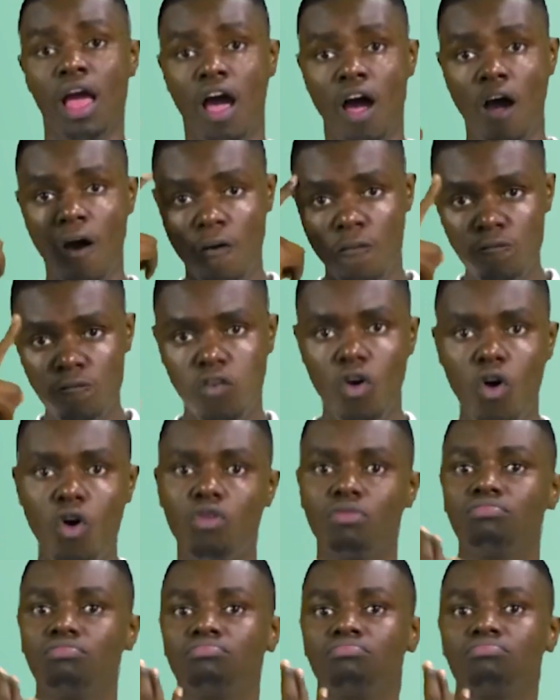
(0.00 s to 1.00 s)
For
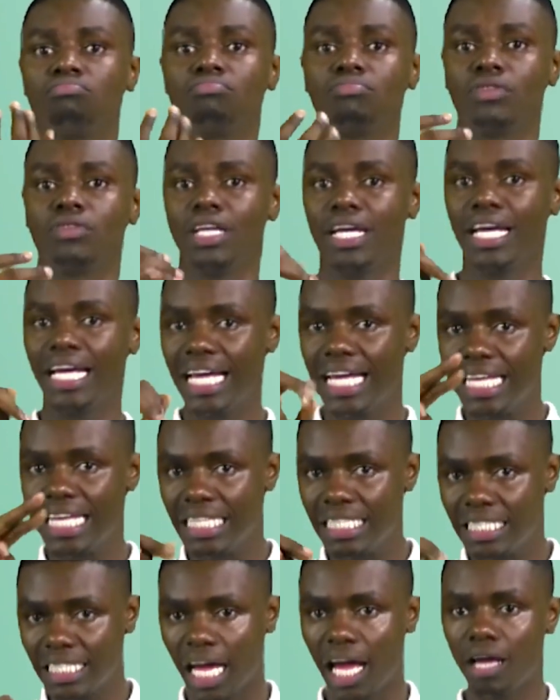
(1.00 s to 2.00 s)
inter or
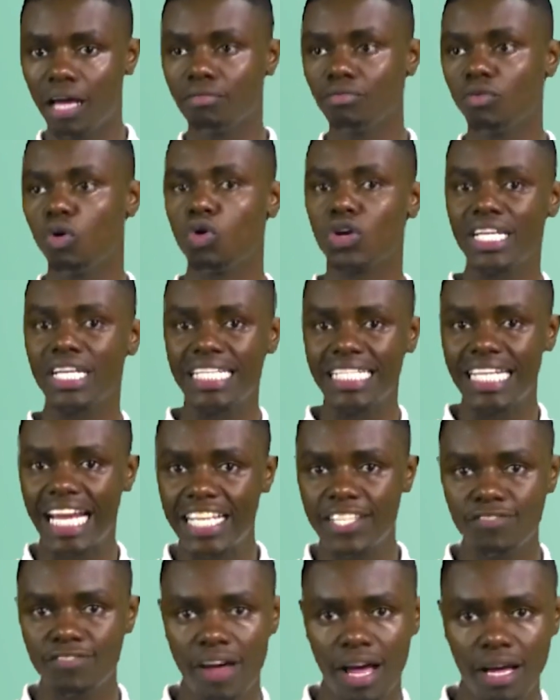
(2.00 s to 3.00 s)
intra-school transfer,
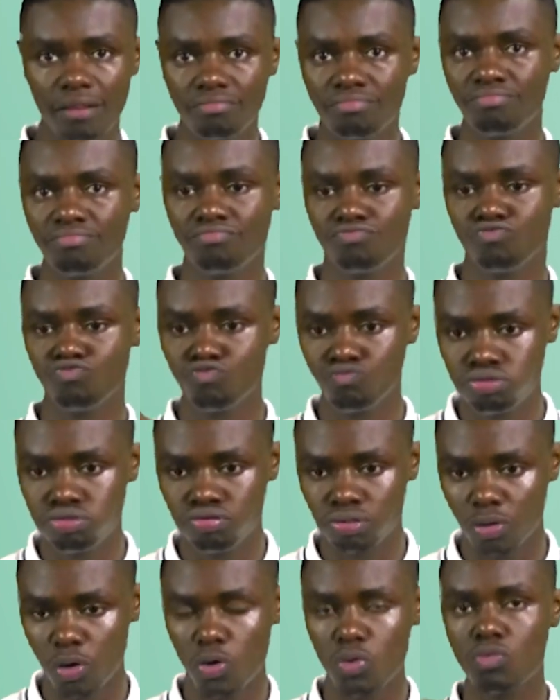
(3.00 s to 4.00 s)

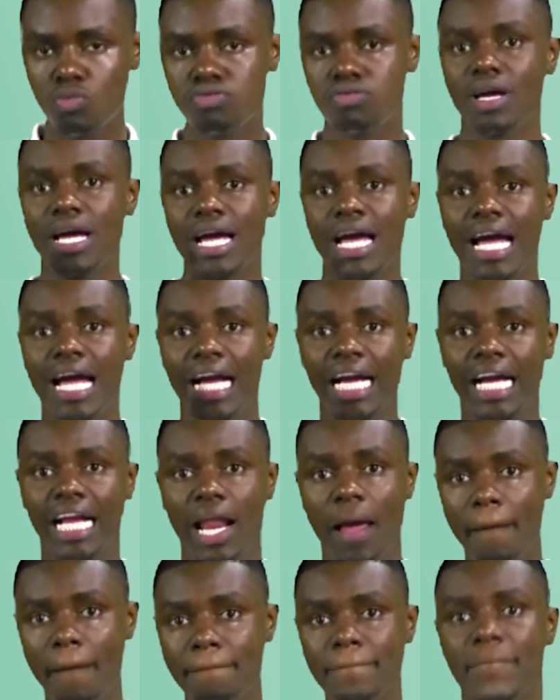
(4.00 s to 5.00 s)
a client is
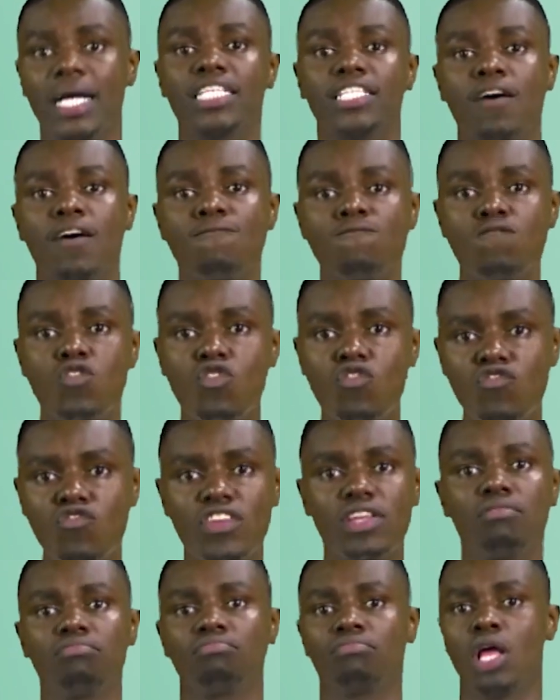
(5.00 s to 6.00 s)
required to
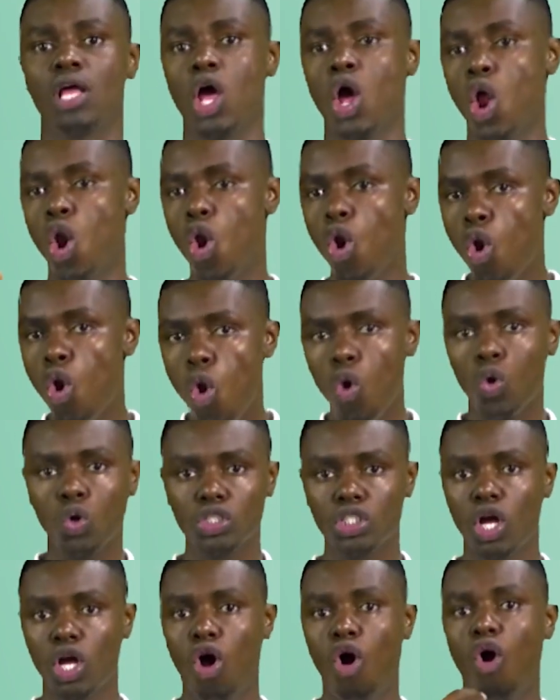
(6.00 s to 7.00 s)
fulfill minimum
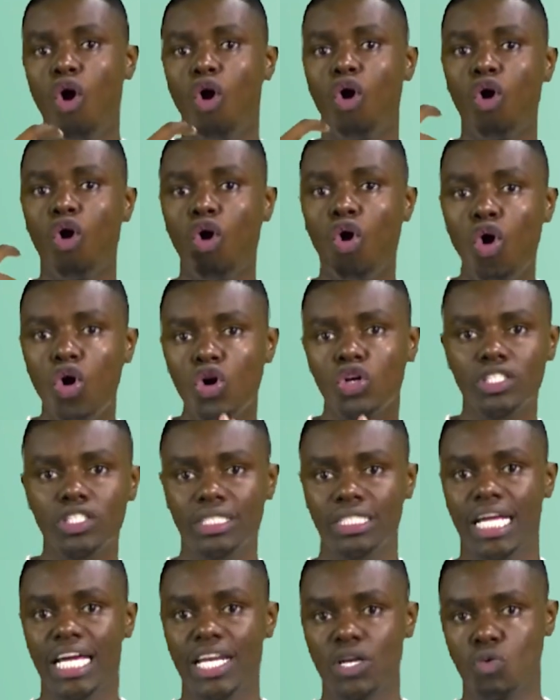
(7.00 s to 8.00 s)
course requirements.
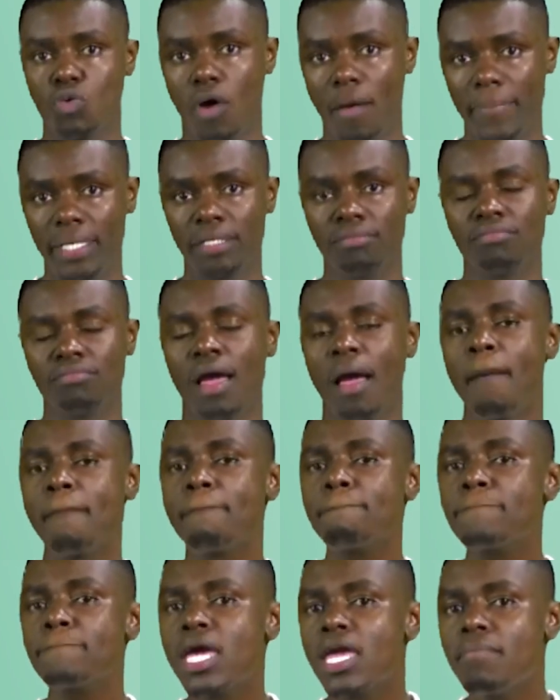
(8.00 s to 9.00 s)
The
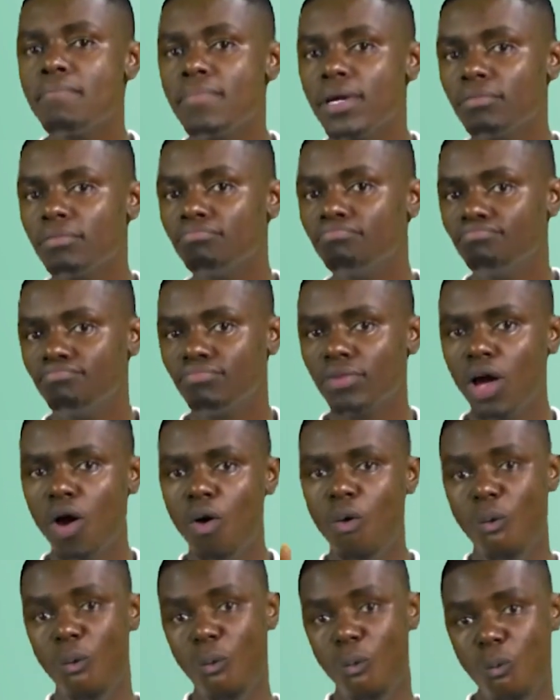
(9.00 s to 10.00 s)
charges for this
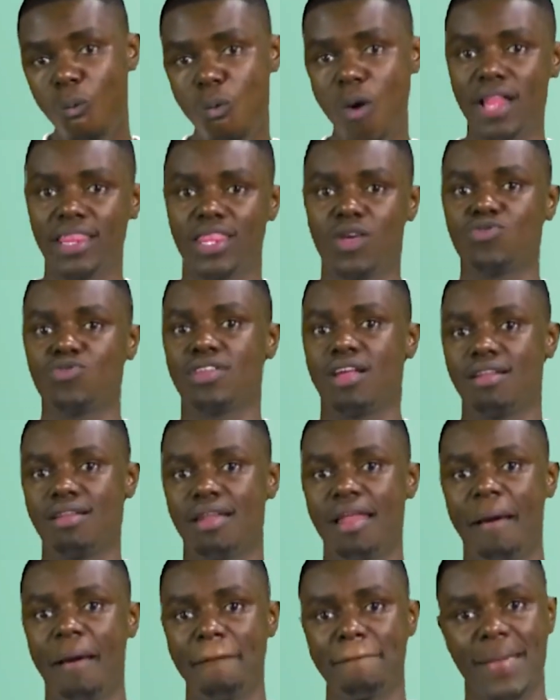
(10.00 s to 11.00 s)
service is 1,000
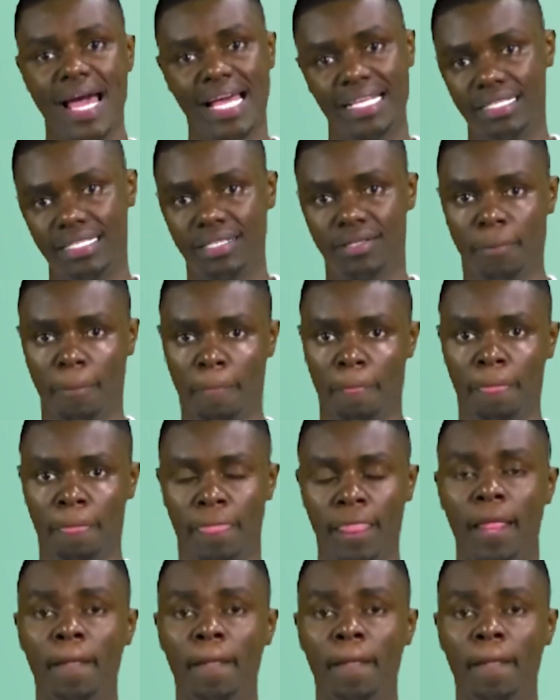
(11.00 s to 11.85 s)
Kenyan shillings.